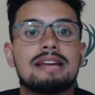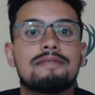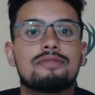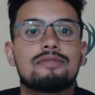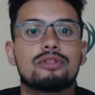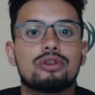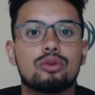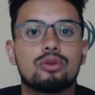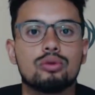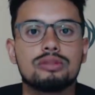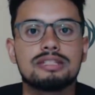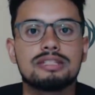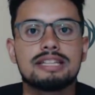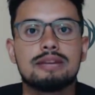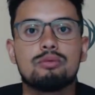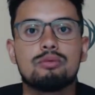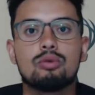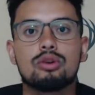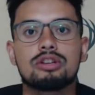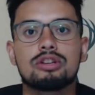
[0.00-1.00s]
for the Golden State
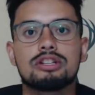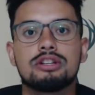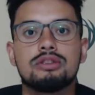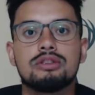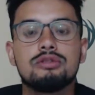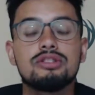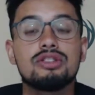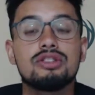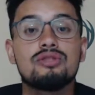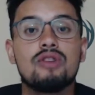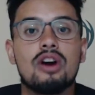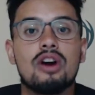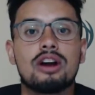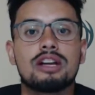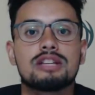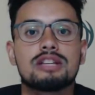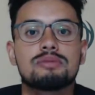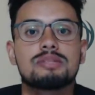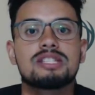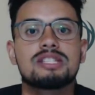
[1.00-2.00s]
Warriors and Houston
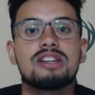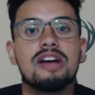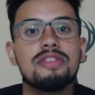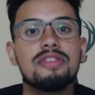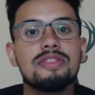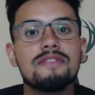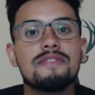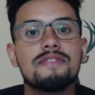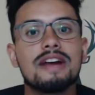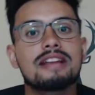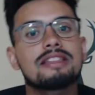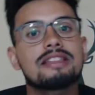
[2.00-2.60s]
Rockets was not the fact